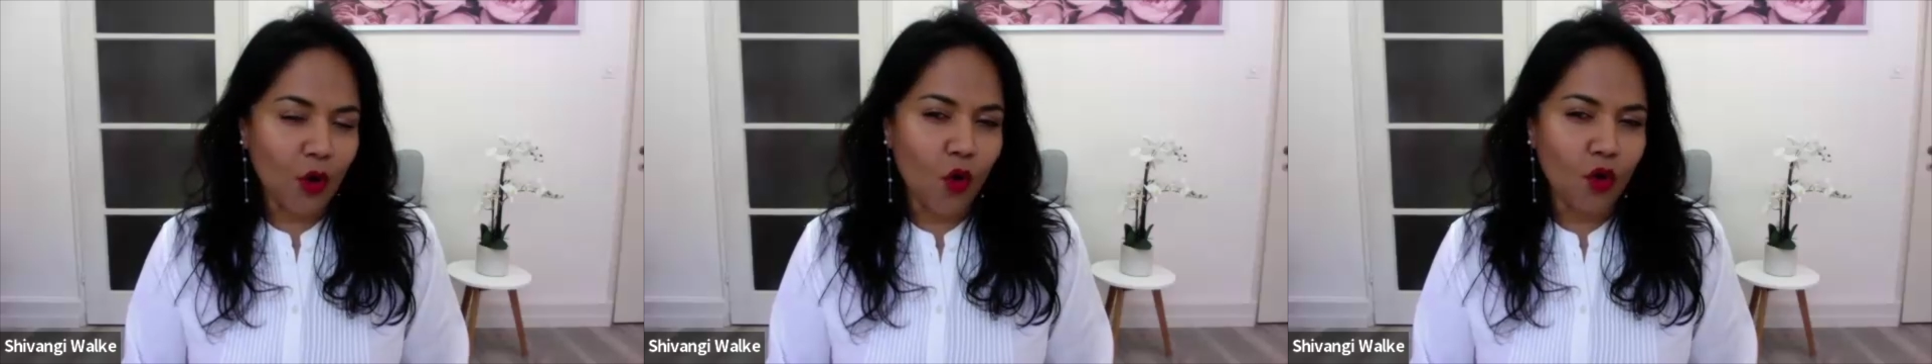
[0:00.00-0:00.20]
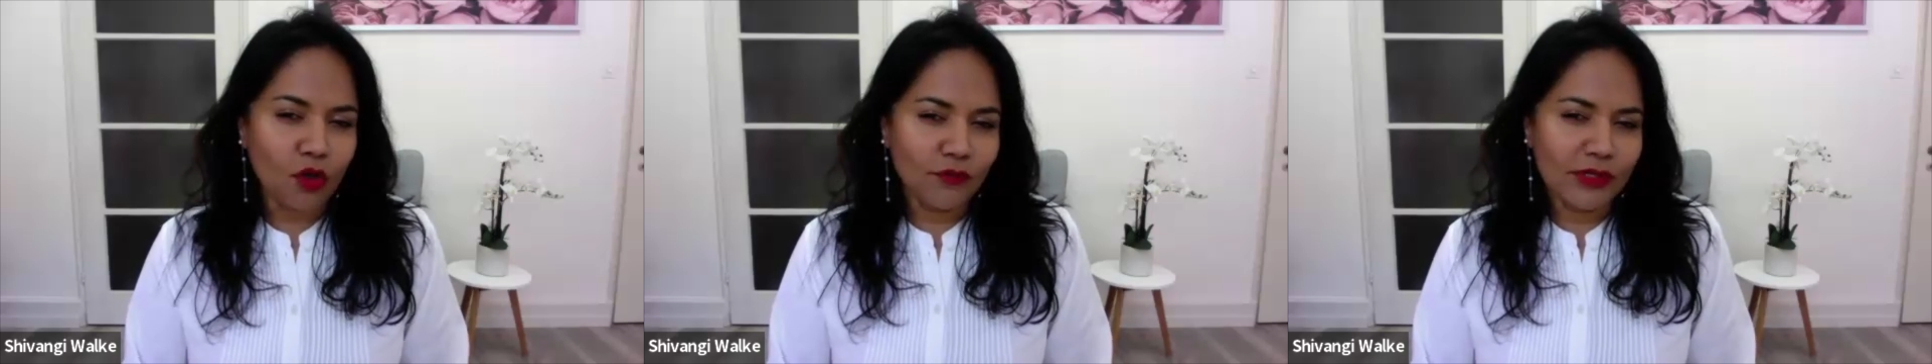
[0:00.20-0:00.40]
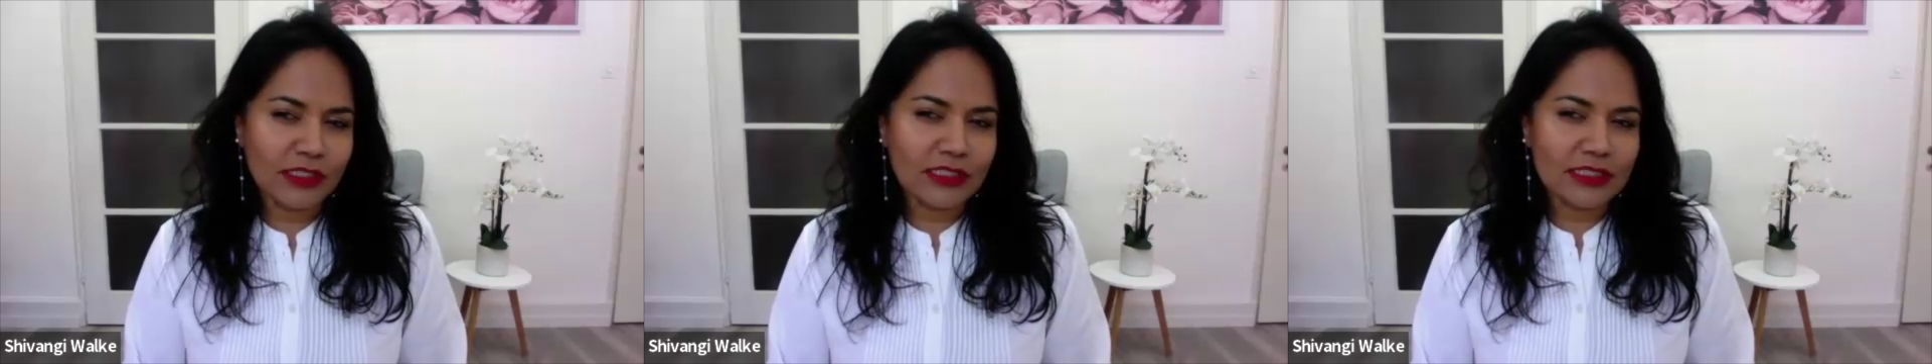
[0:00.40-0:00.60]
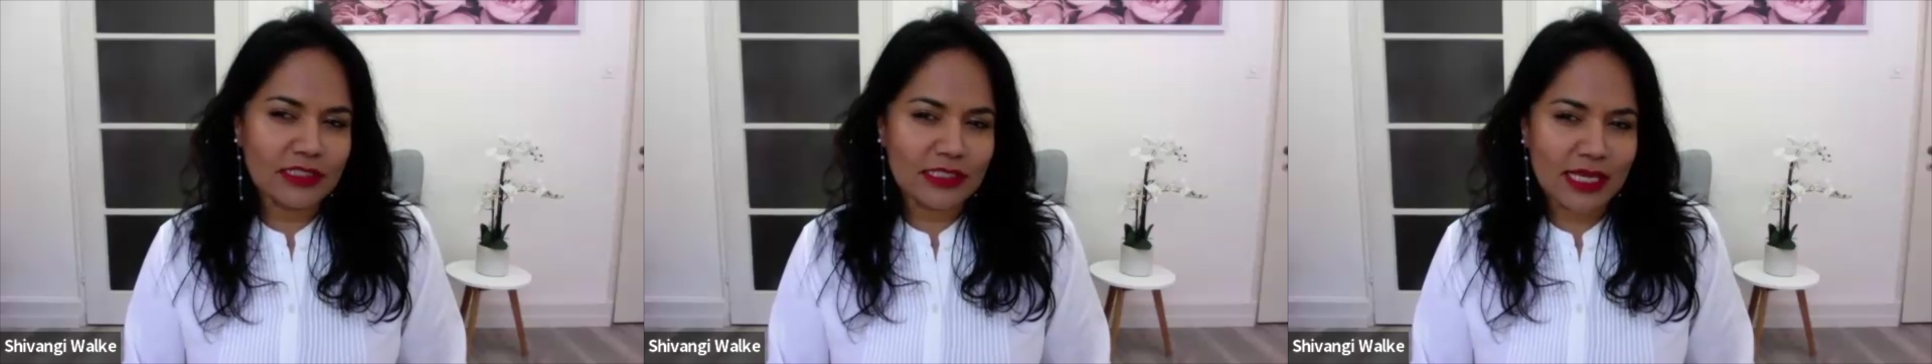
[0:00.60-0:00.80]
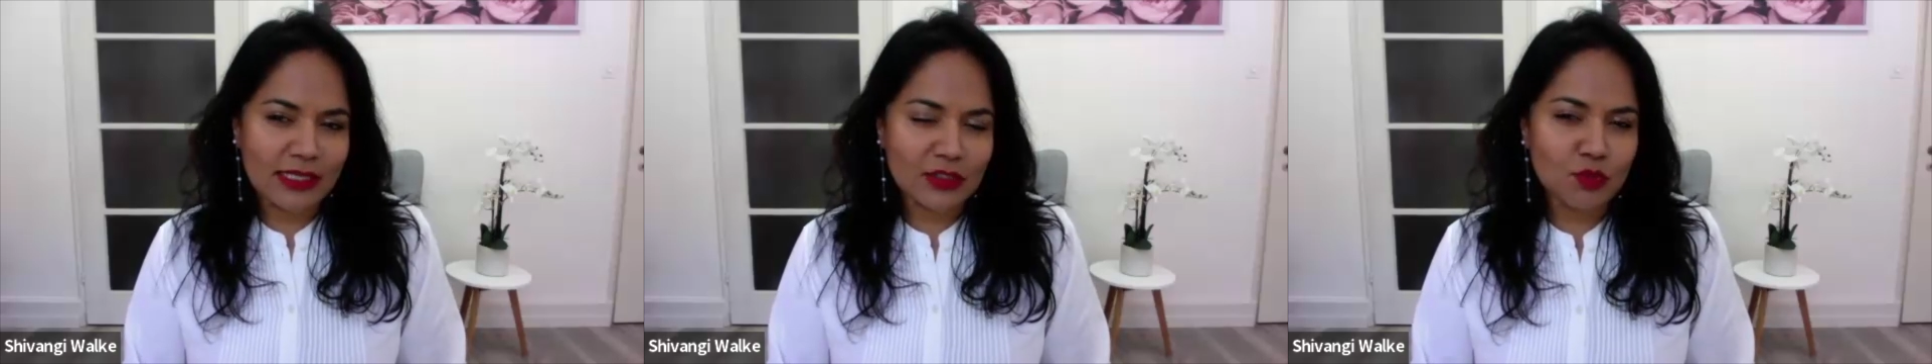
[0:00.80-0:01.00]
always
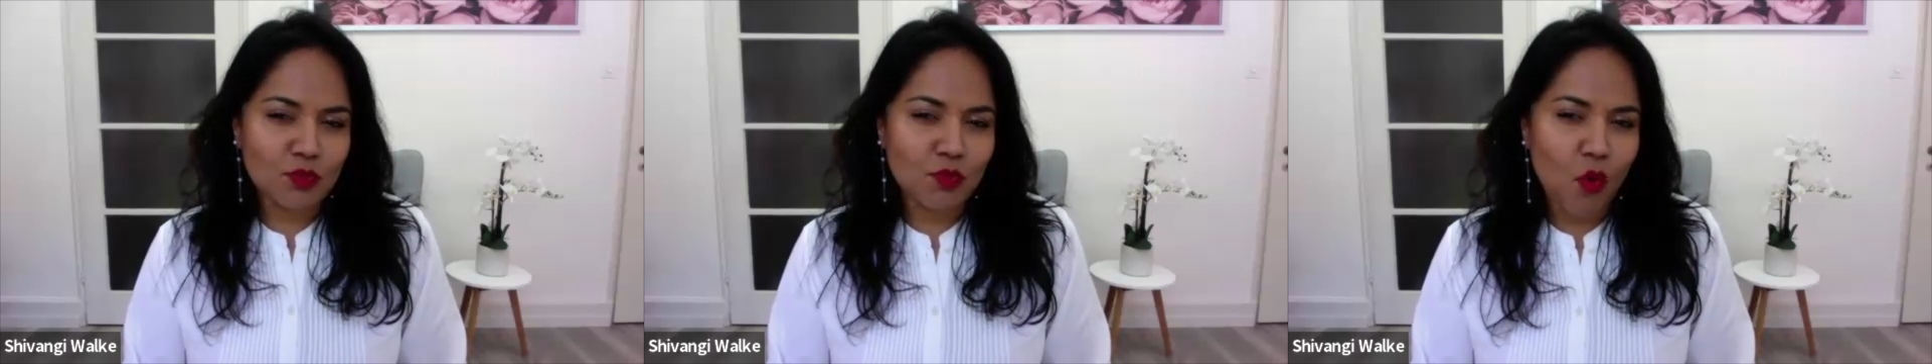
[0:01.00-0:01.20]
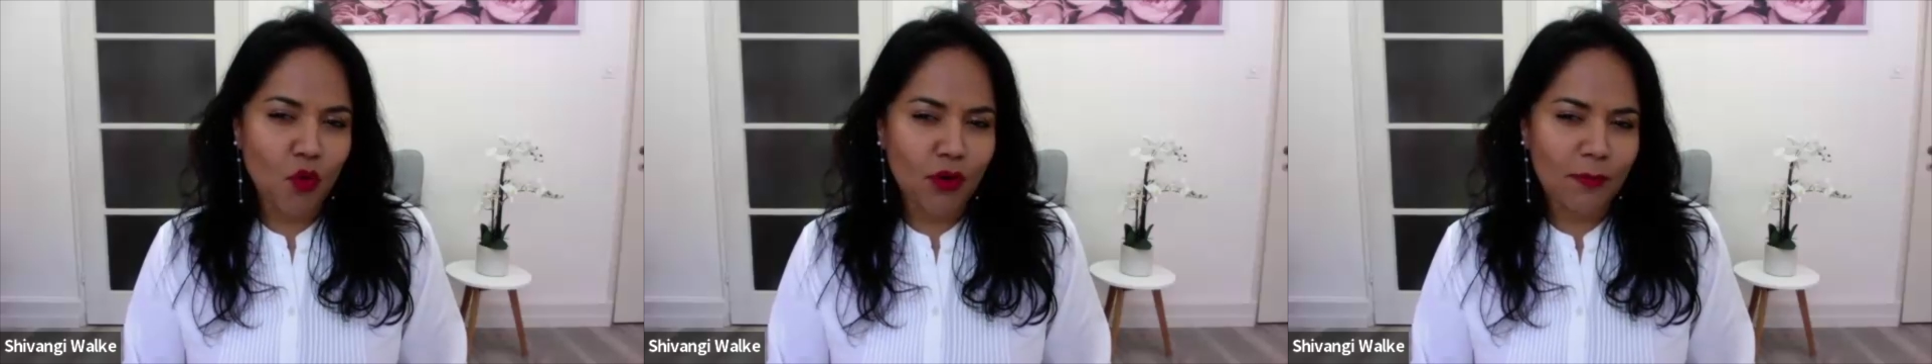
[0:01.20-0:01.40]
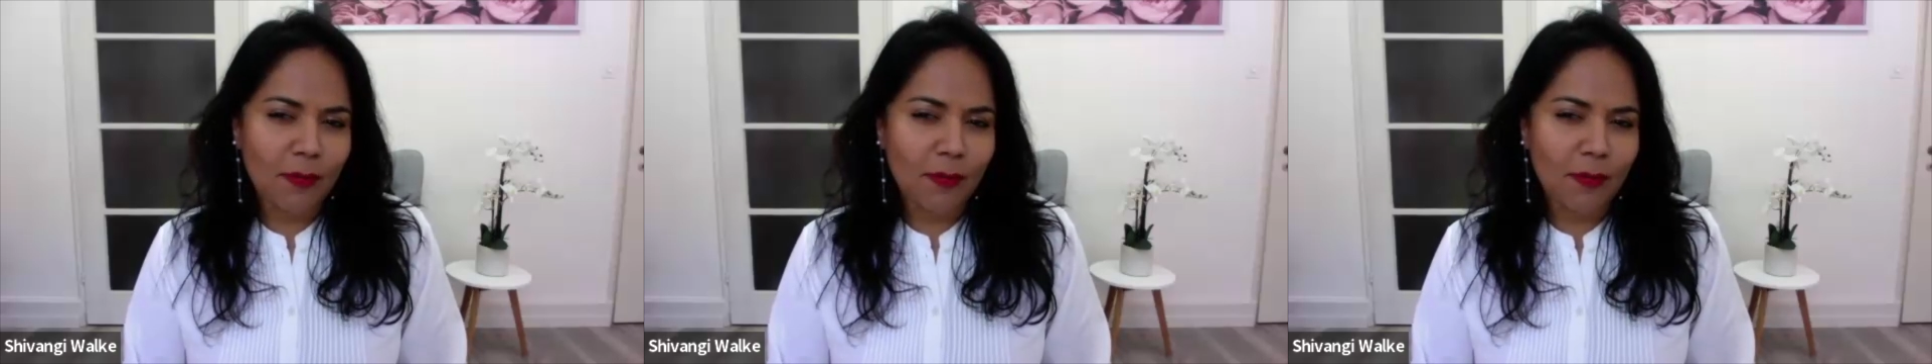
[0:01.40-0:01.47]
says more